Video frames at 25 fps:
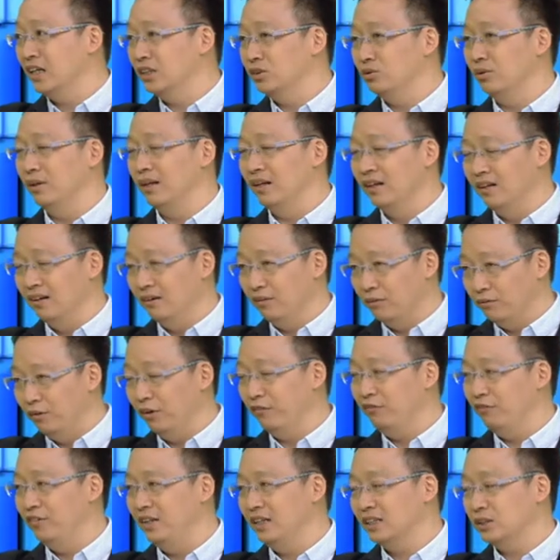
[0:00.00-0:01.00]
country.
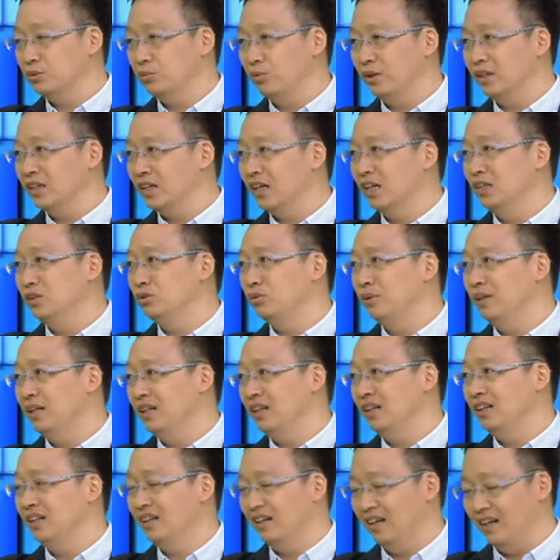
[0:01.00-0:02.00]
With this one
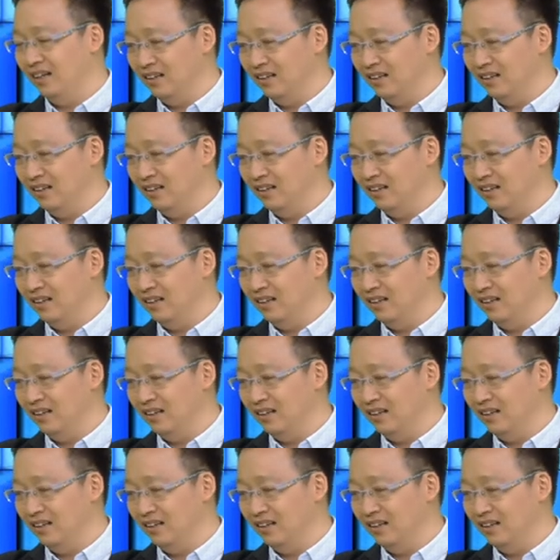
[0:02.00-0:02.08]
country,